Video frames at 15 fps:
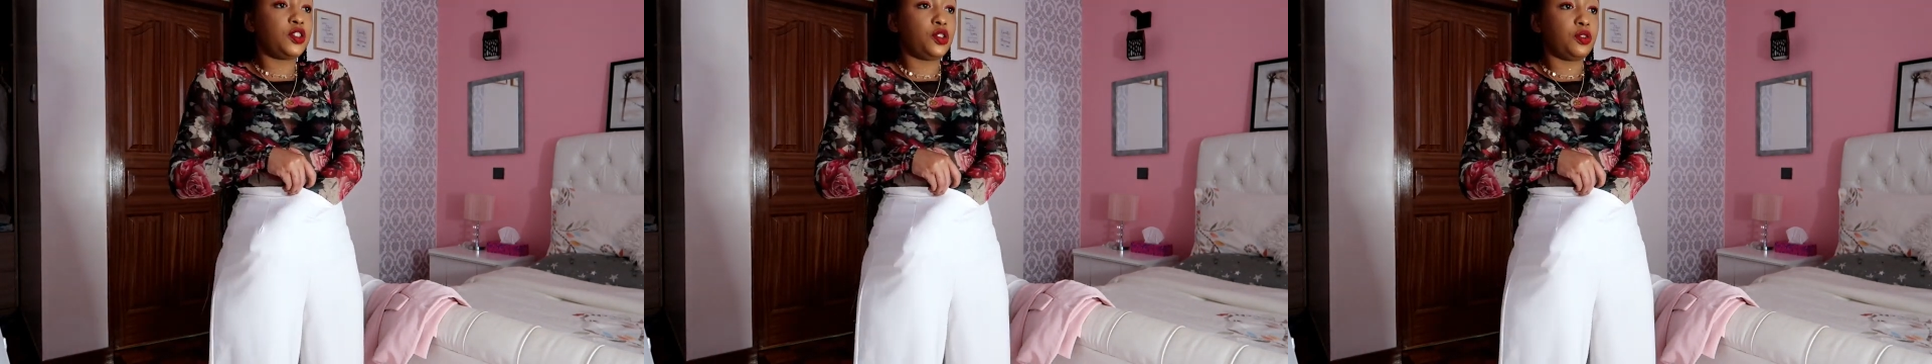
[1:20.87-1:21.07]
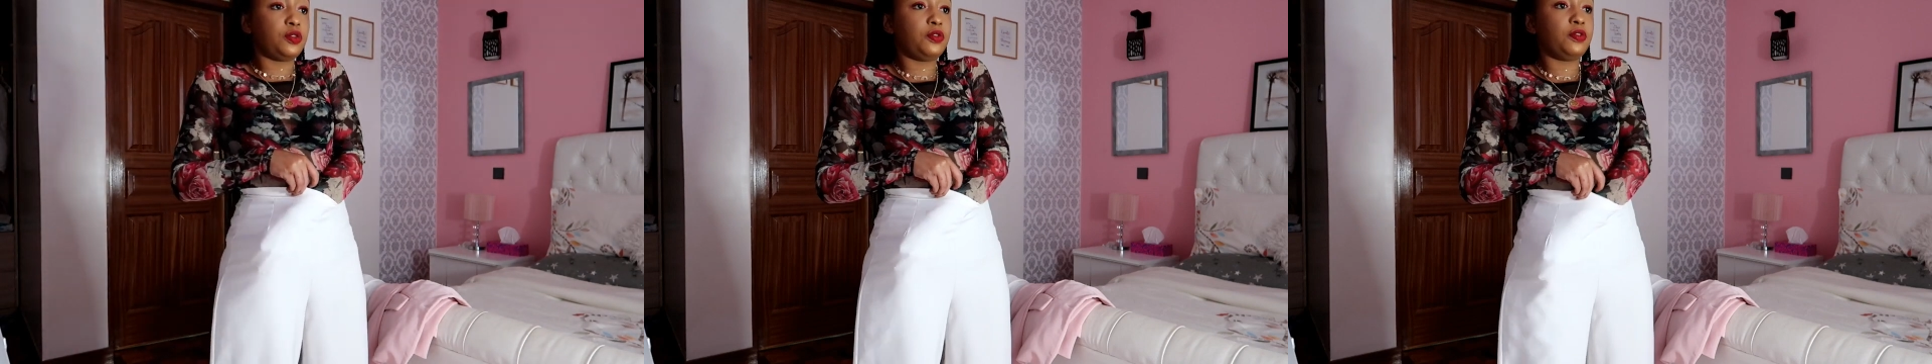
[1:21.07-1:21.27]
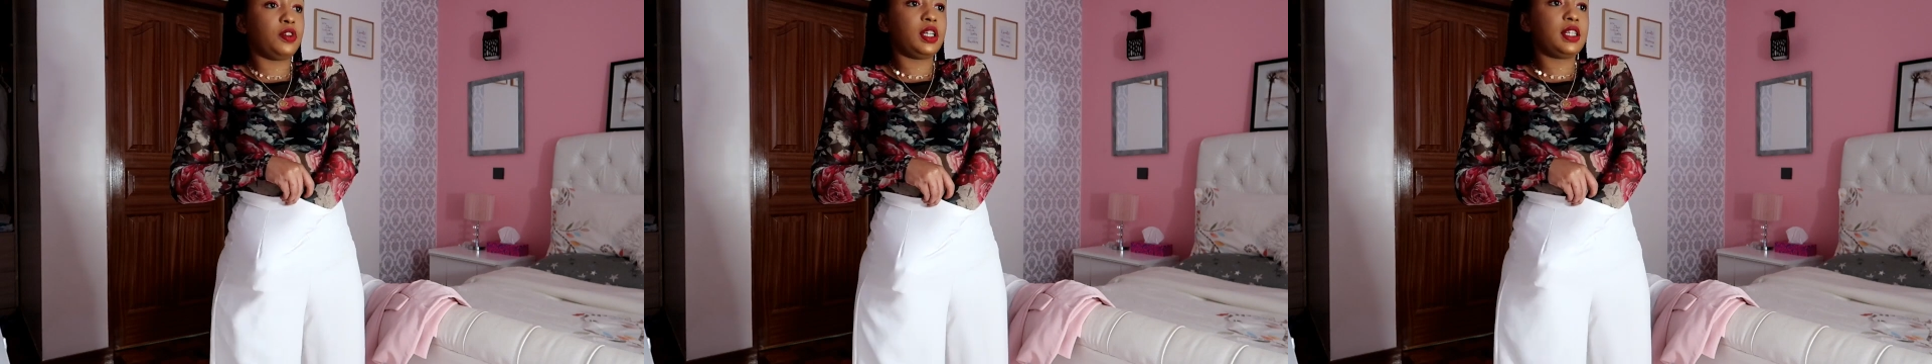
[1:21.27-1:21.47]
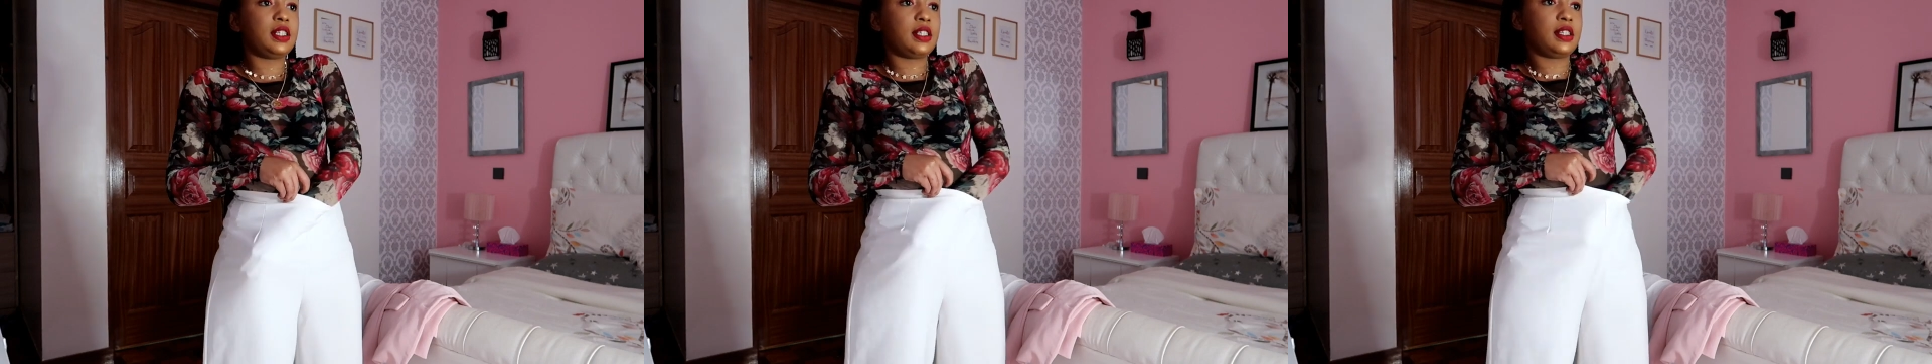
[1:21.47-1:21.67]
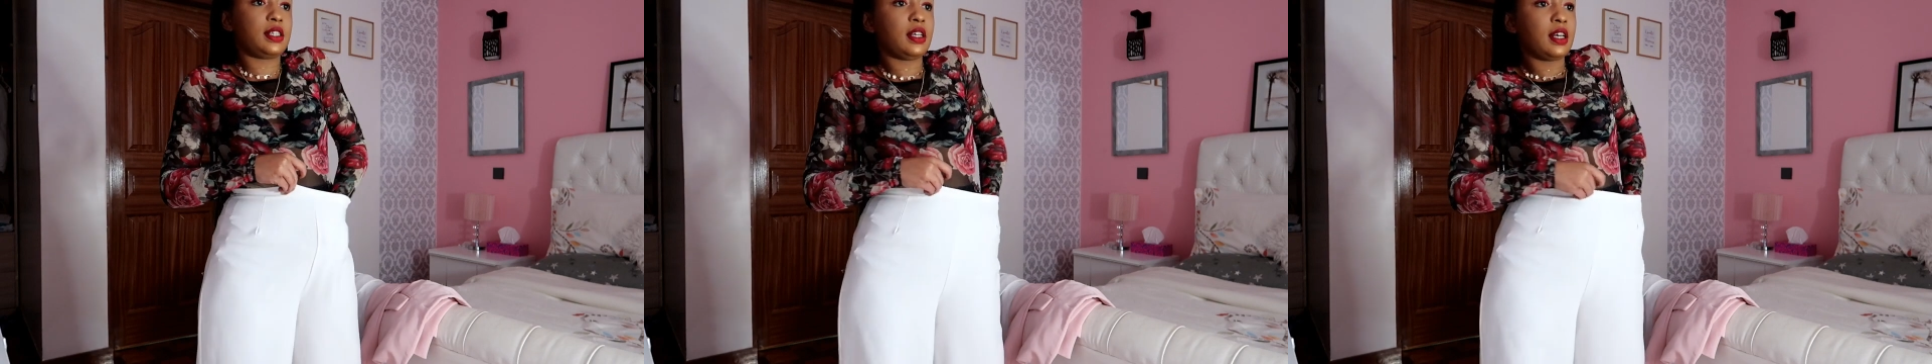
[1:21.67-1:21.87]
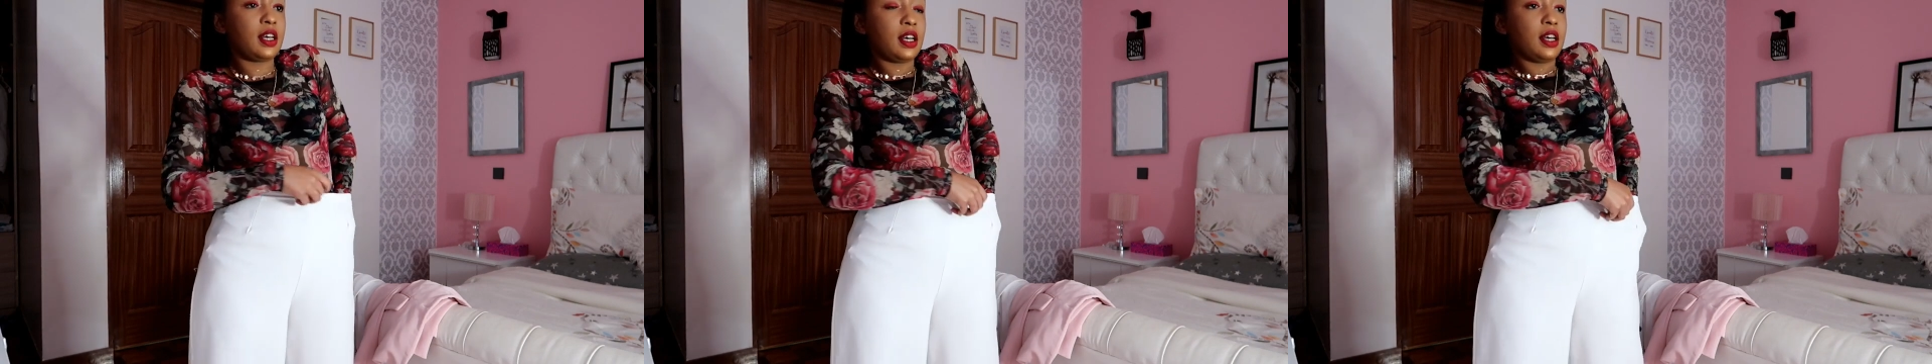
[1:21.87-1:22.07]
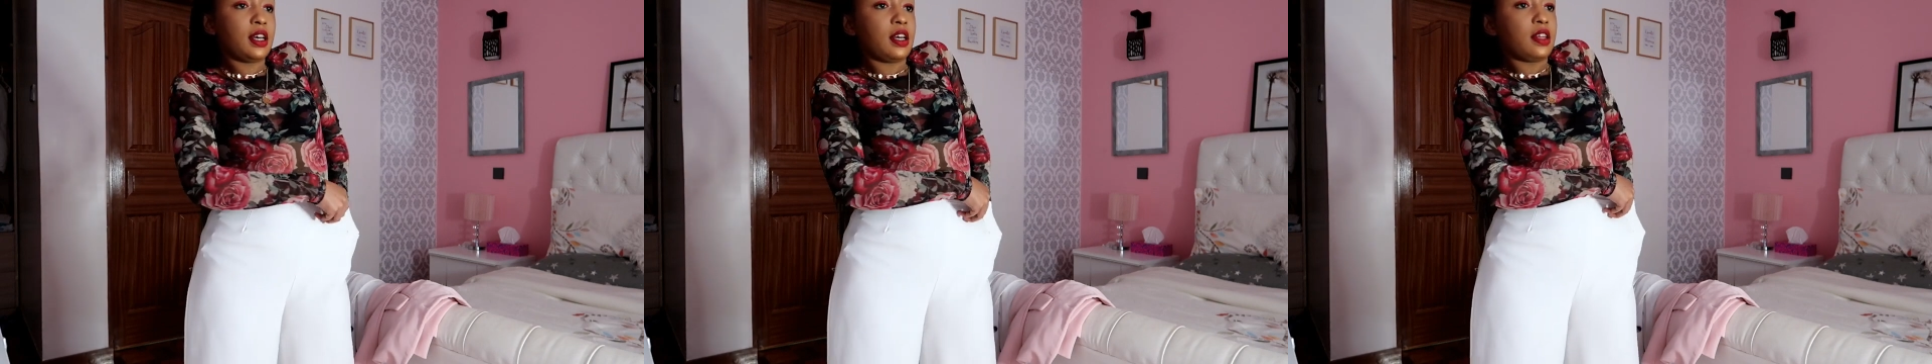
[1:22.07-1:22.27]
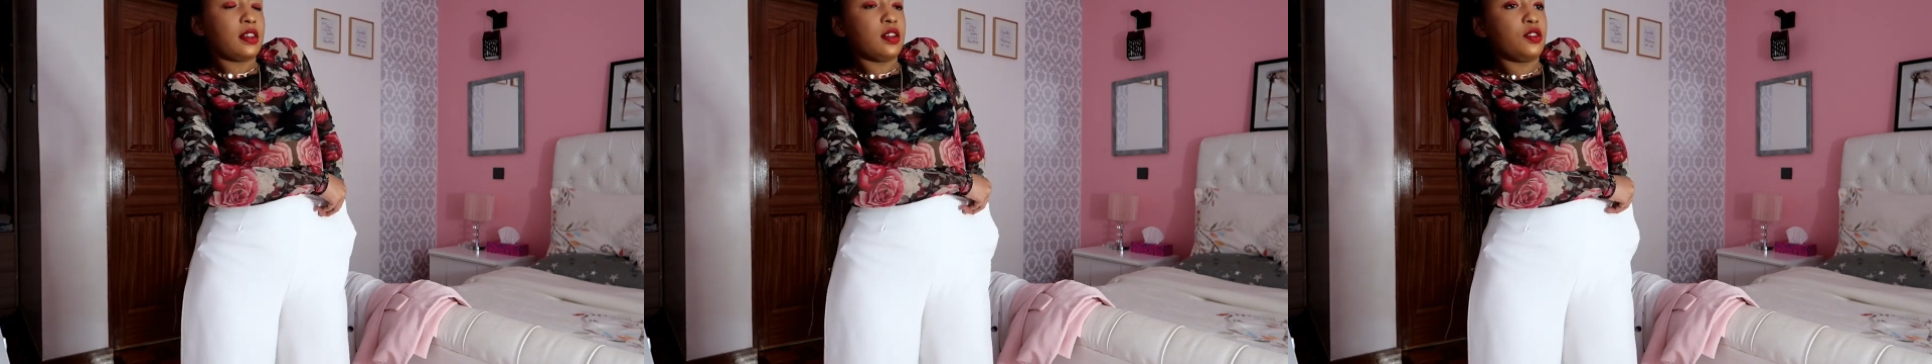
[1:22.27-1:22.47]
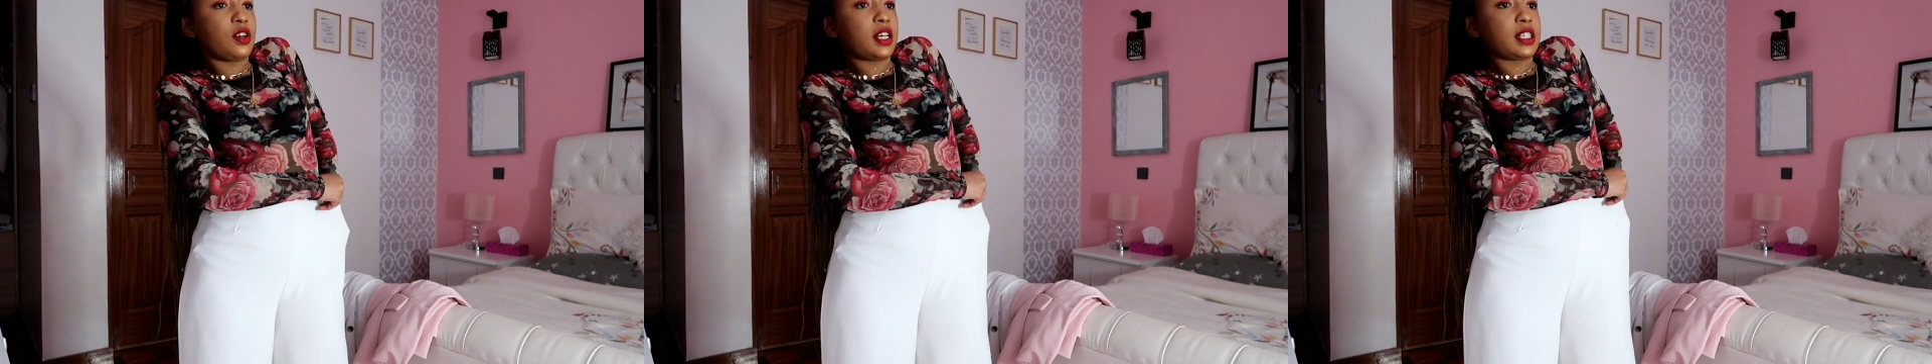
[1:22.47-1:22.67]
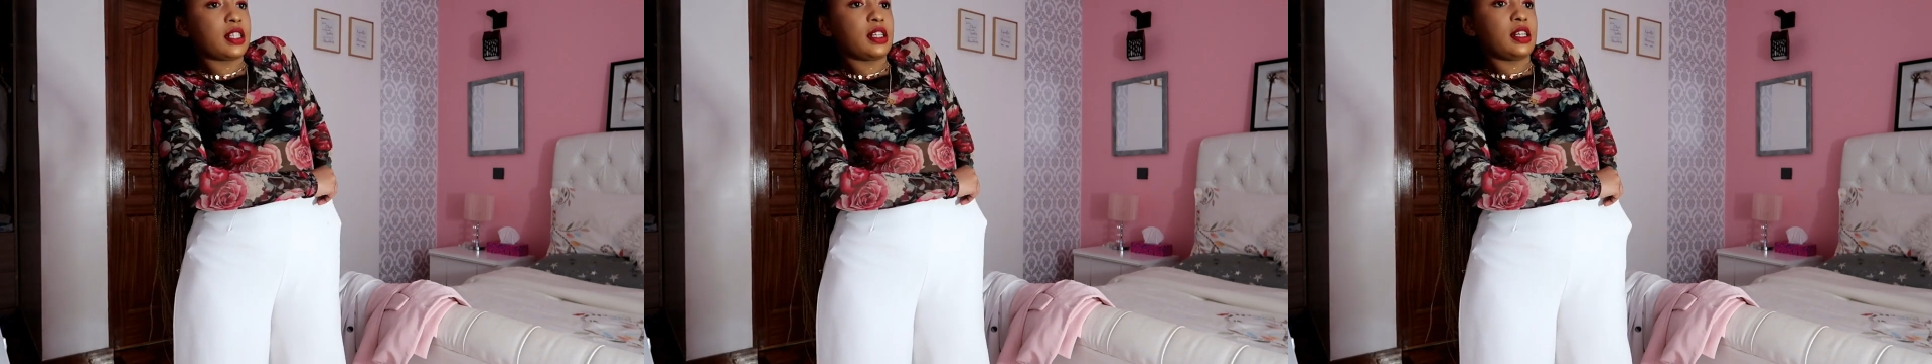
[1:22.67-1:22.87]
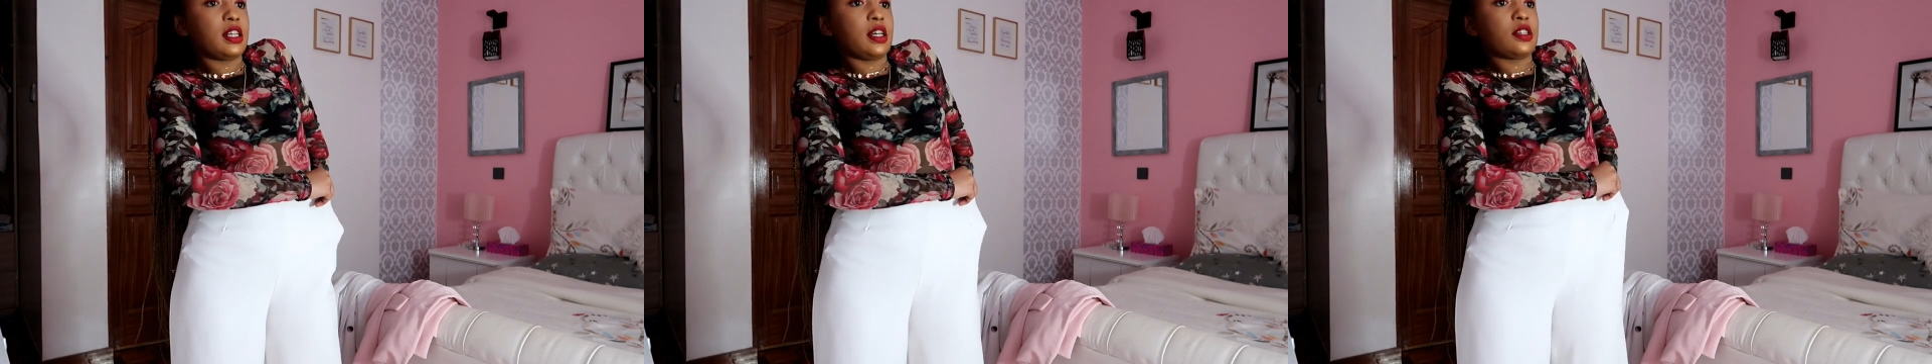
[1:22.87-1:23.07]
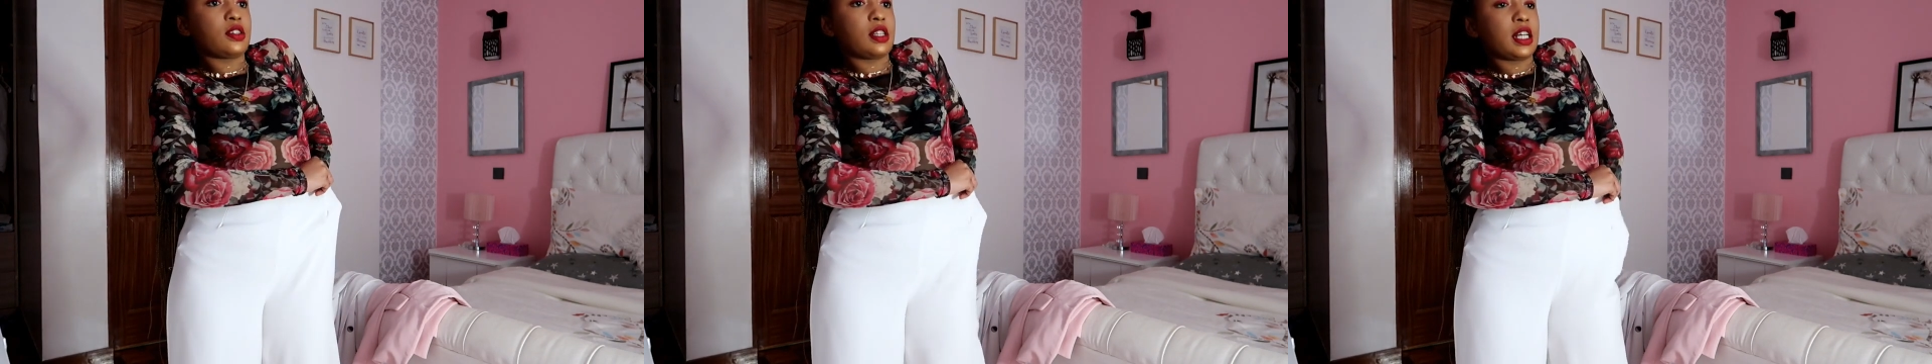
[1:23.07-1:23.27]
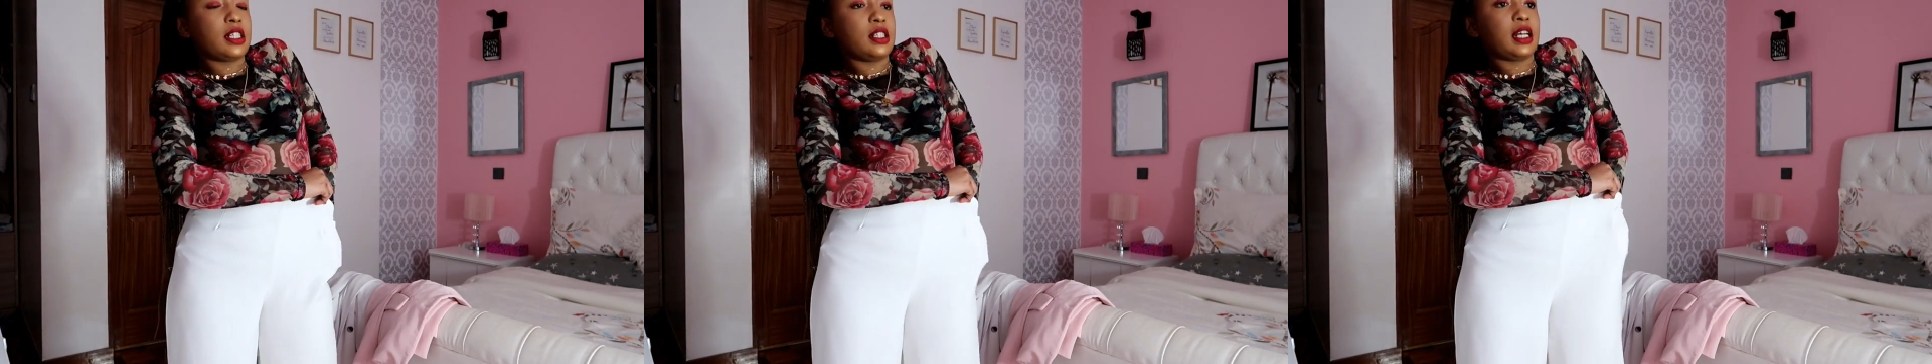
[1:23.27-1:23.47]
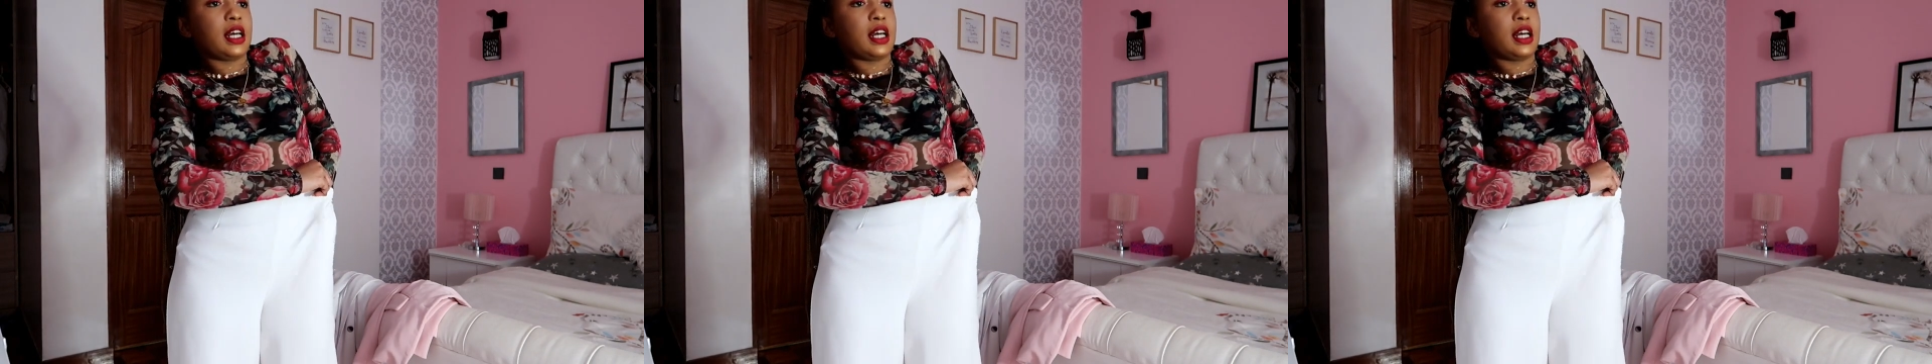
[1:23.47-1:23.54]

to fix the dress in here so that